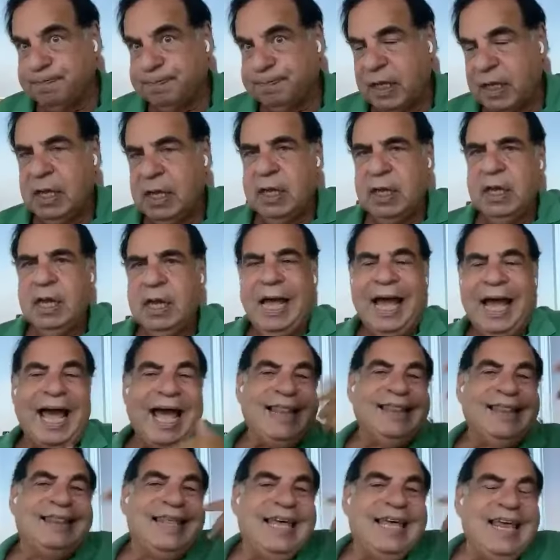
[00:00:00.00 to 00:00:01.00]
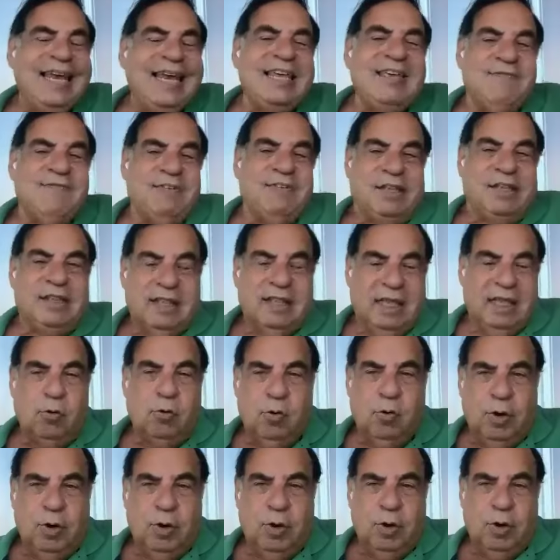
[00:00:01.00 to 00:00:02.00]
Mm-hmm. and then even they
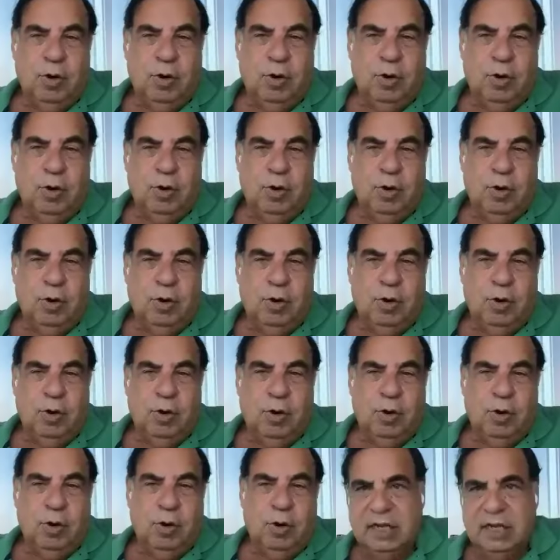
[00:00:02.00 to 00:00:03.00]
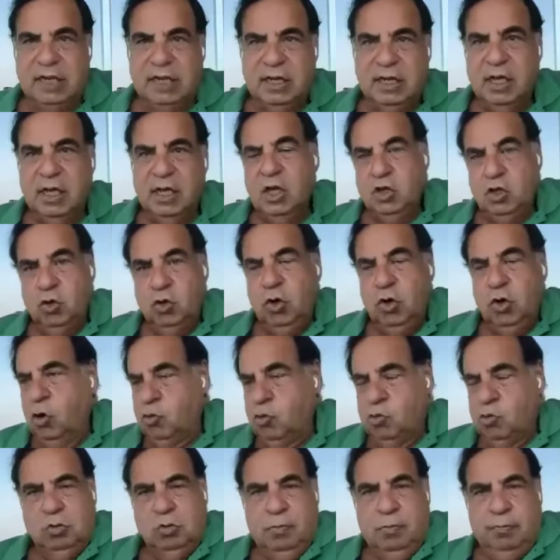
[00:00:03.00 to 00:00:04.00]
were they, they, they were saying, you
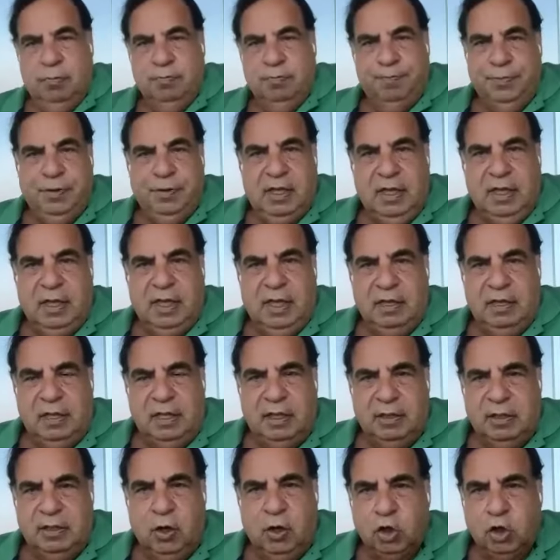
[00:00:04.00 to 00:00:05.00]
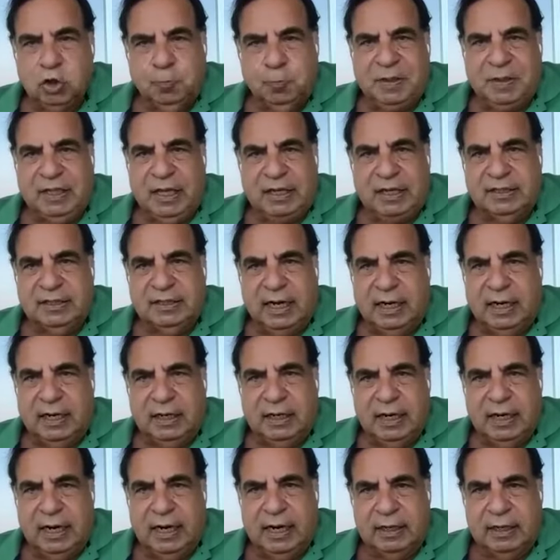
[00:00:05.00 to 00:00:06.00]
know, the, the, hospitals
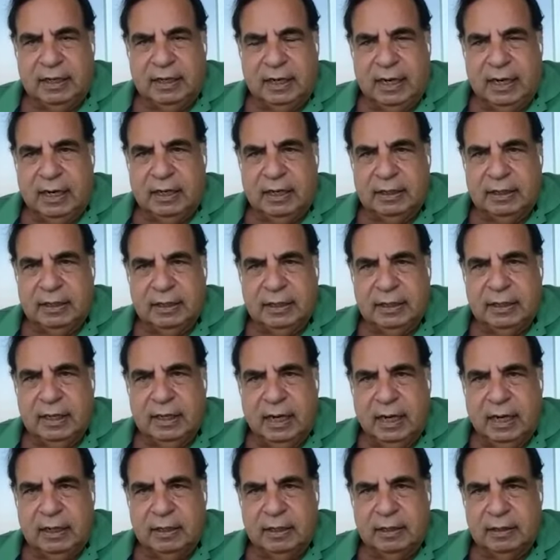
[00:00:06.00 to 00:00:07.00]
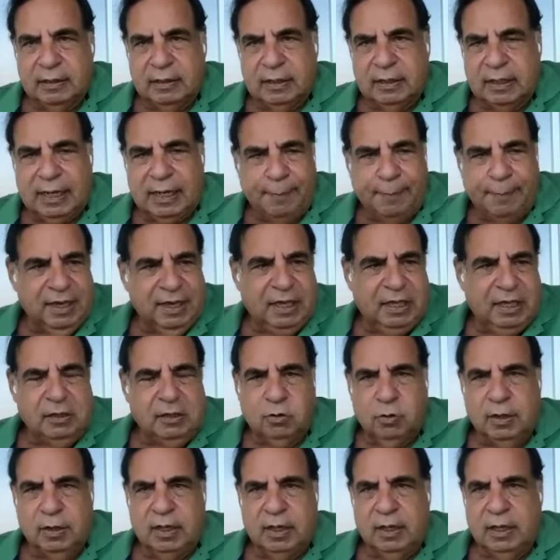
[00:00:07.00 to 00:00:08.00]
are are are, uh, are coming
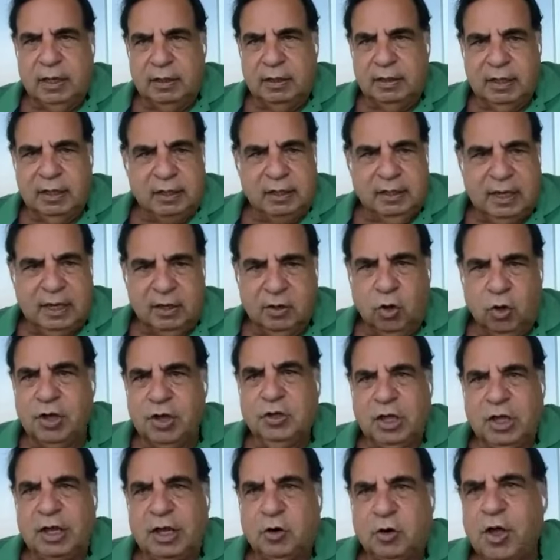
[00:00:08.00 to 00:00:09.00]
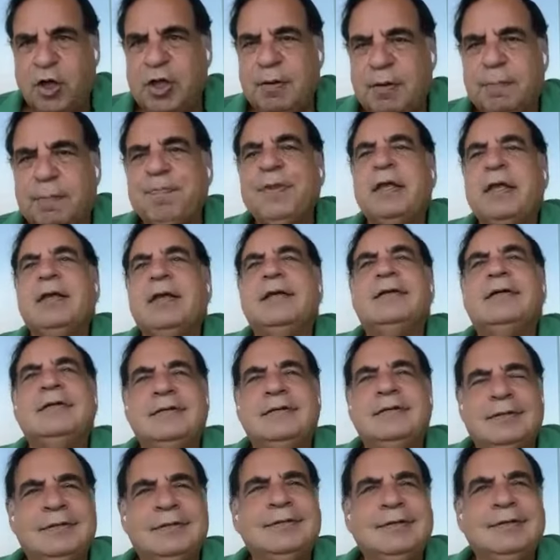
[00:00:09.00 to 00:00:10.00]
into a, they're going they're going
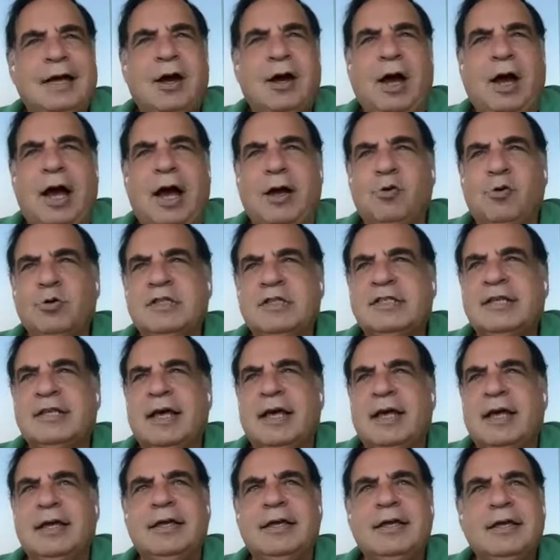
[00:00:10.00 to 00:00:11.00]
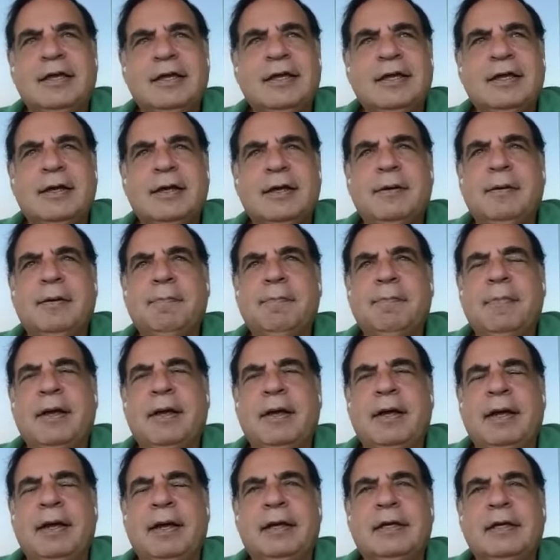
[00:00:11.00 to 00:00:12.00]
I would say
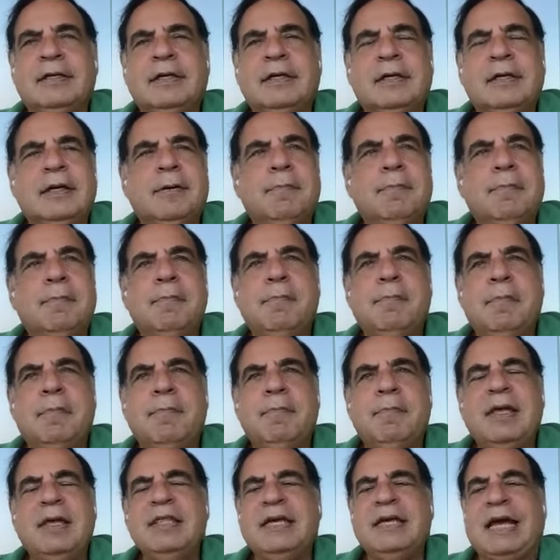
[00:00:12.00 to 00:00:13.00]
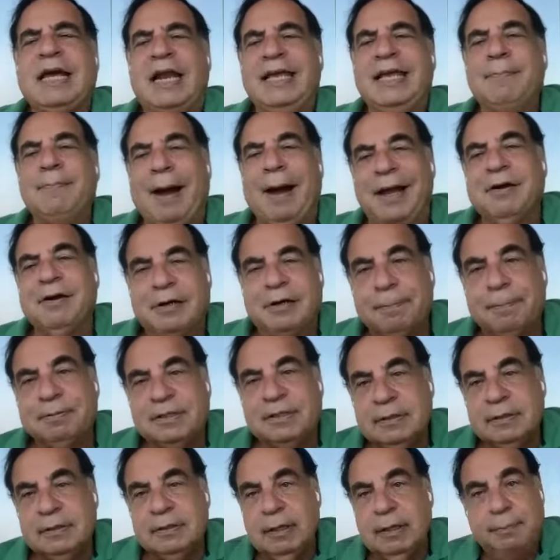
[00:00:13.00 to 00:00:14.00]
uh, medically bankrupt.
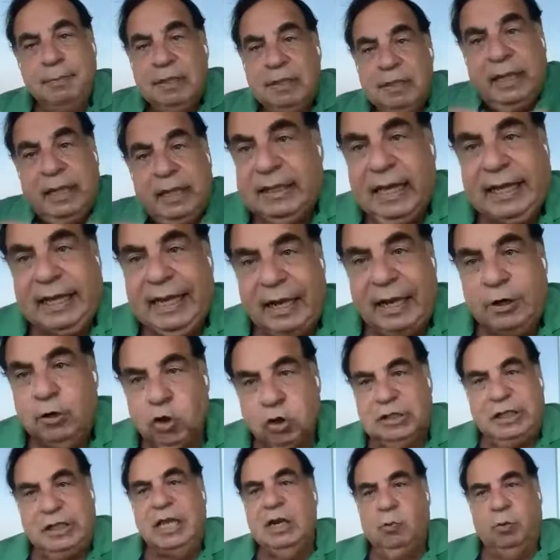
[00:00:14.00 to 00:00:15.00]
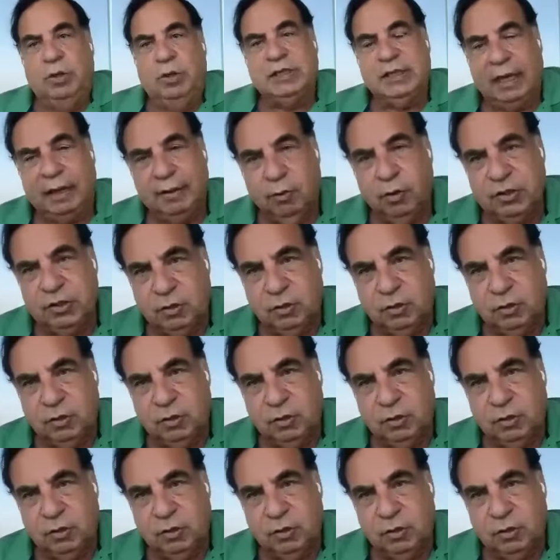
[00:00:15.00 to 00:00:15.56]
I mean, they, they, cannot deal with, that, uh,